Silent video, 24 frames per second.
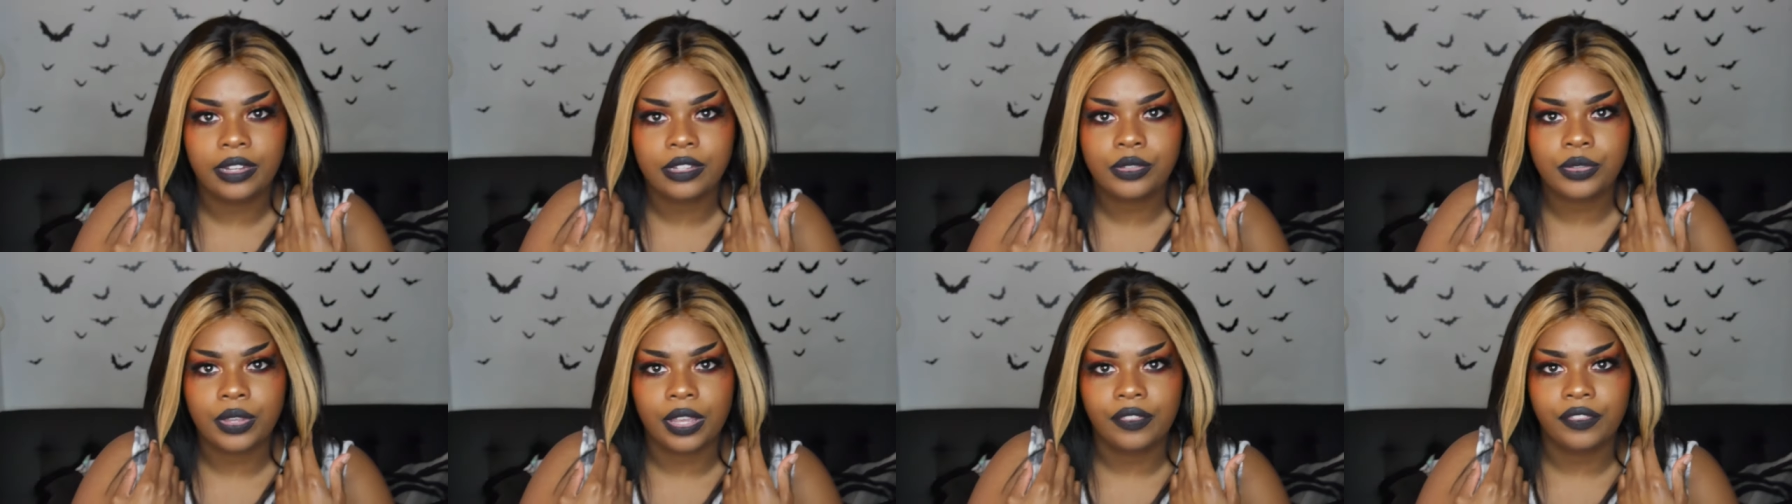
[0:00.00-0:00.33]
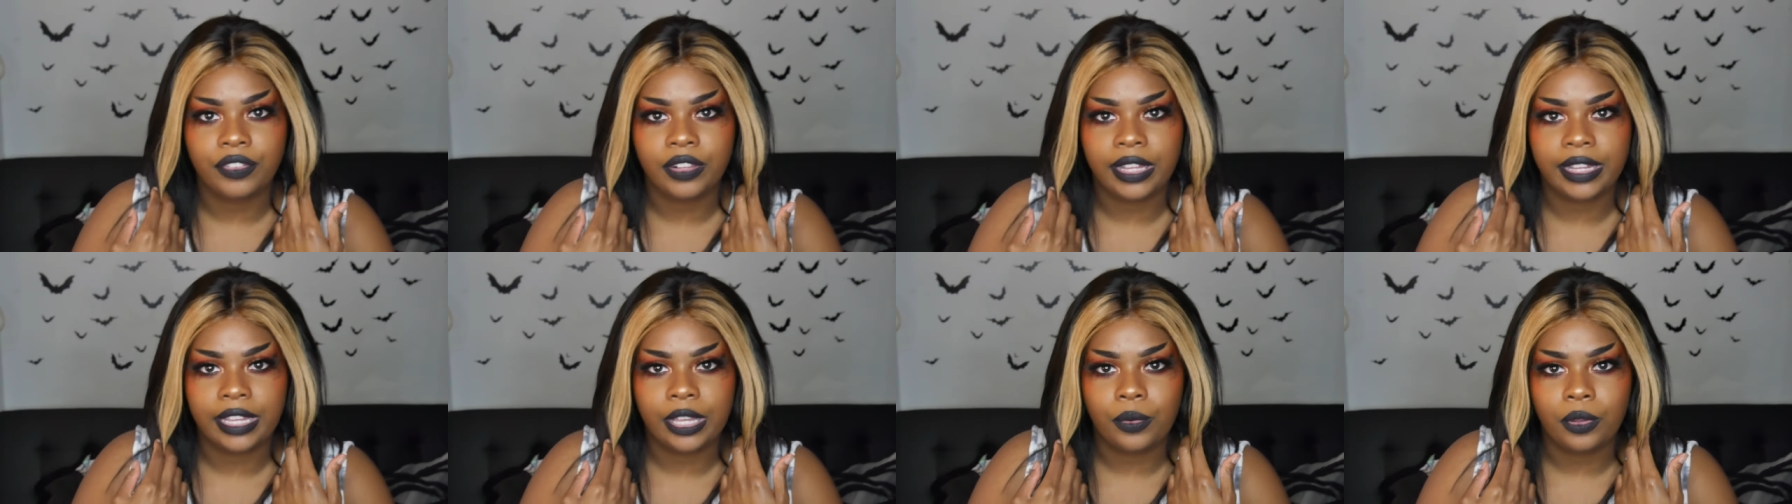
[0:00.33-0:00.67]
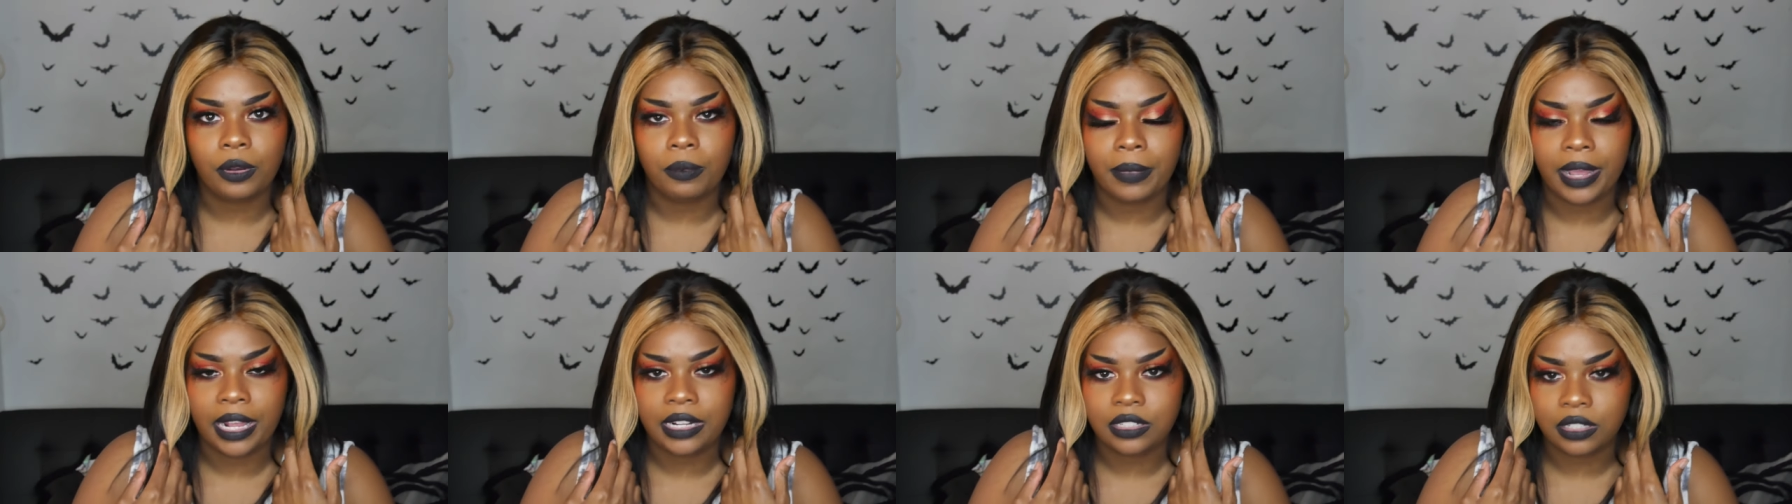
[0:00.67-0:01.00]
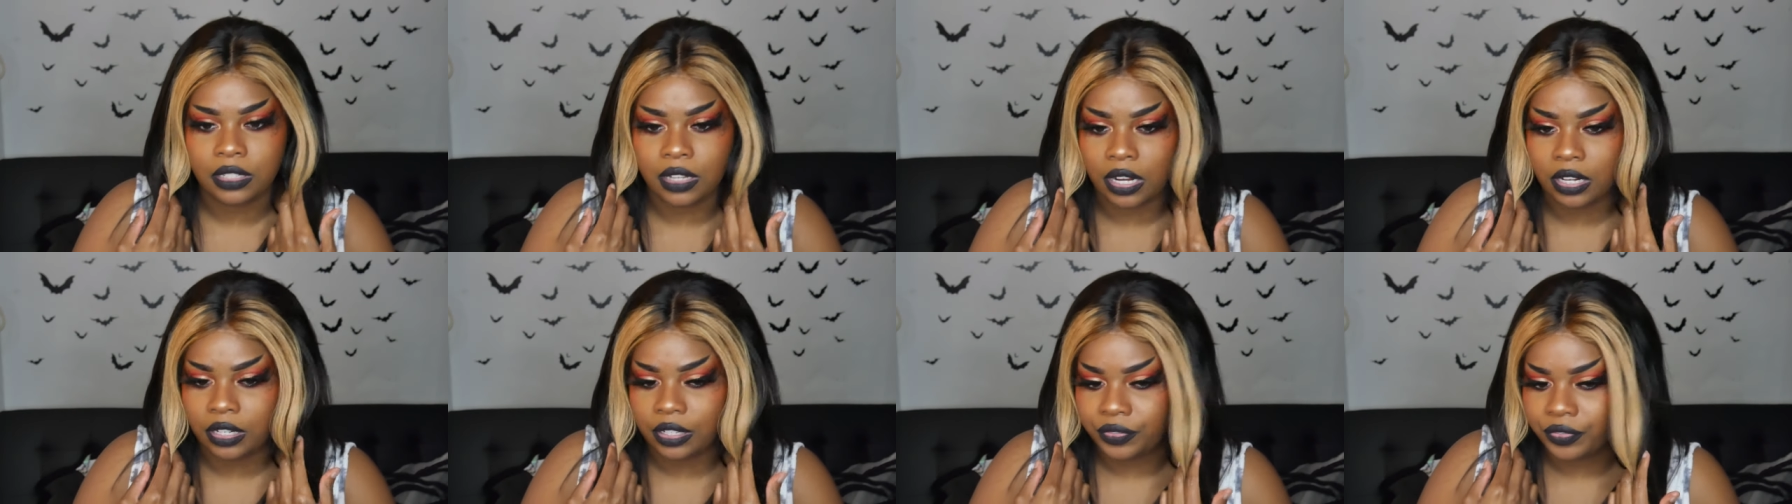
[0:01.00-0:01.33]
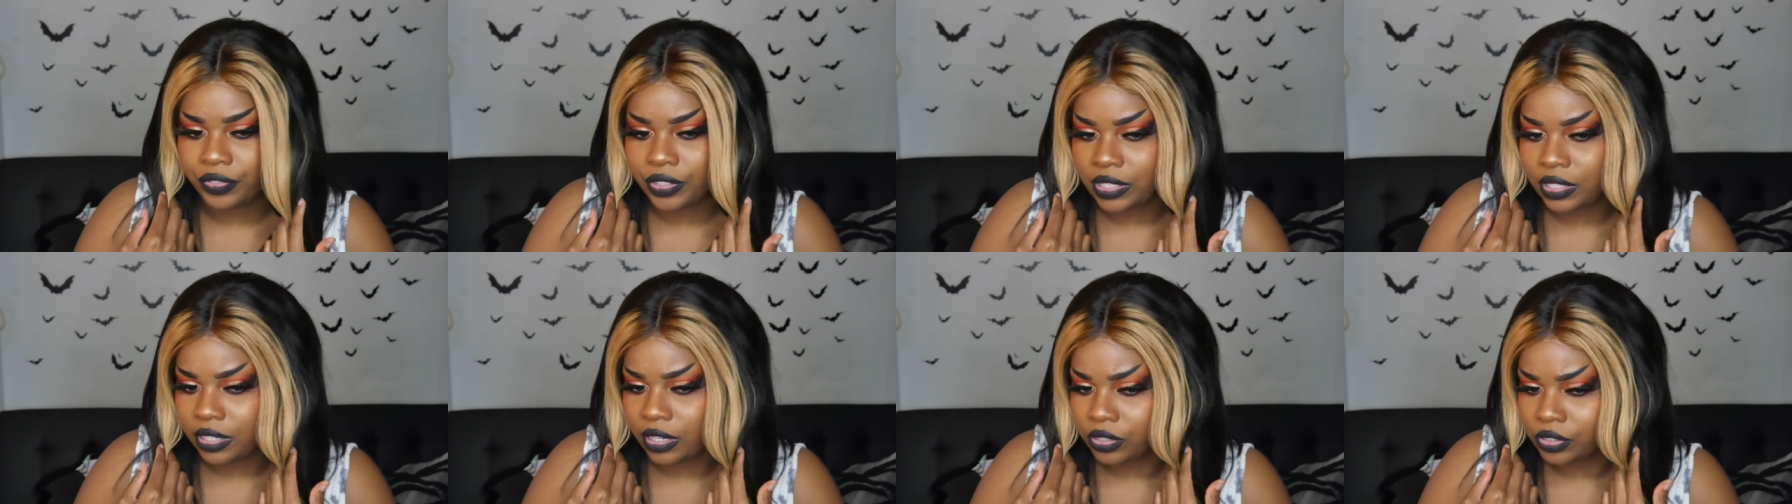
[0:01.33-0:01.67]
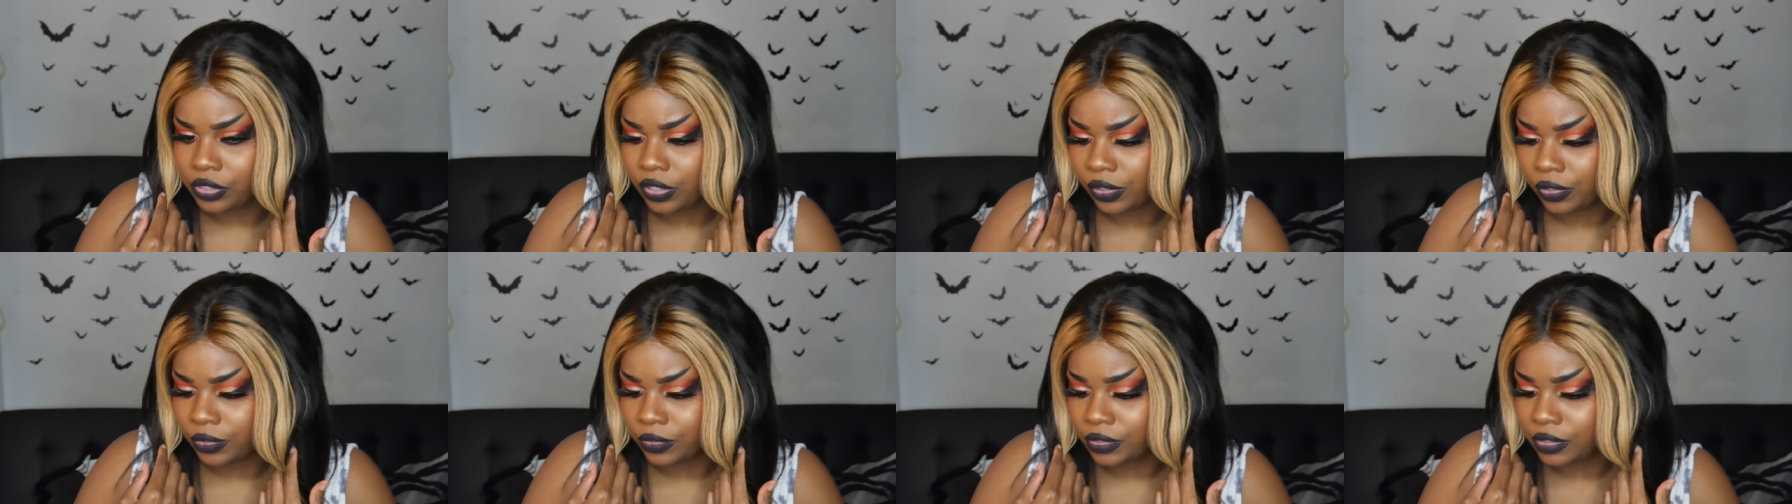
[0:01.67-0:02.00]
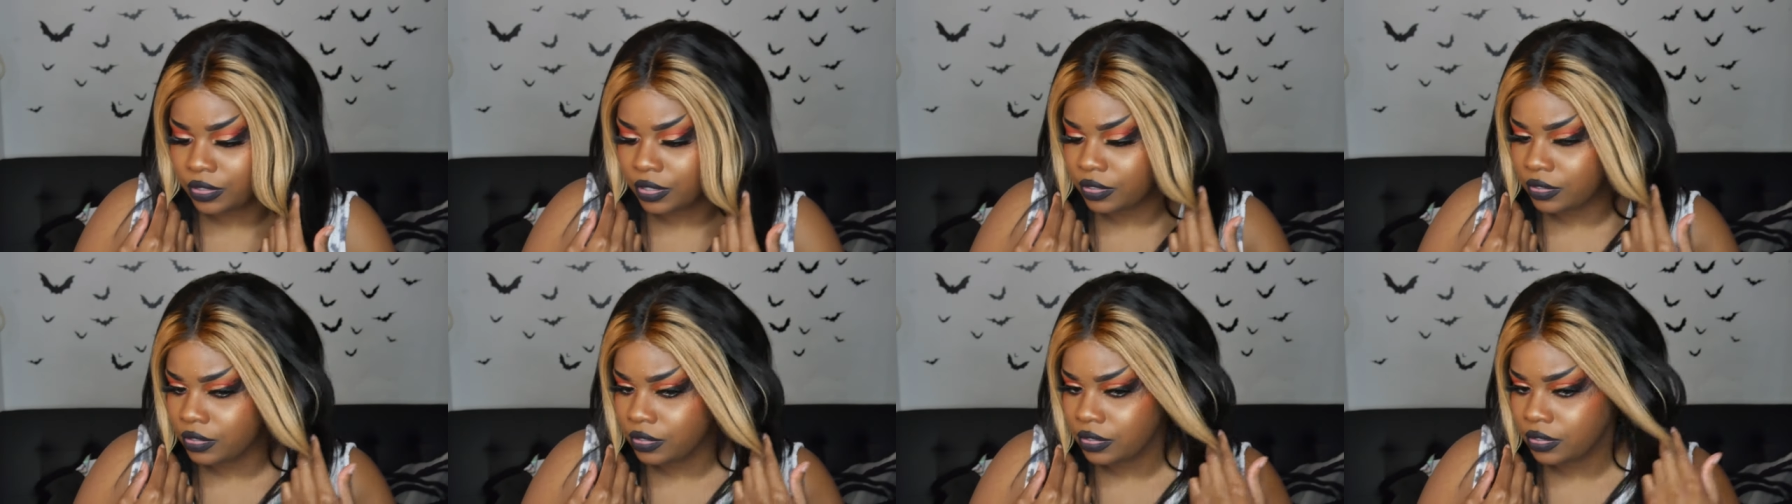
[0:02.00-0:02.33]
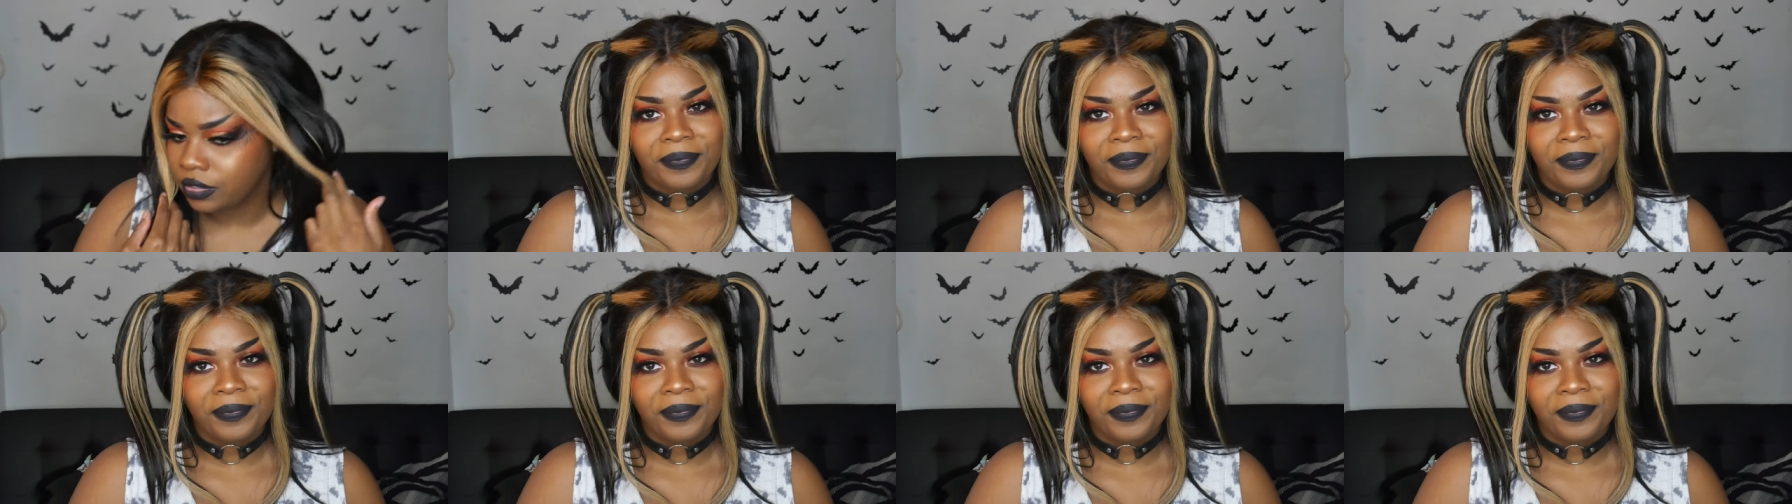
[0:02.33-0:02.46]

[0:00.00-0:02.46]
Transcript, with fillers: so I feel like it would match a lot of different skin tones.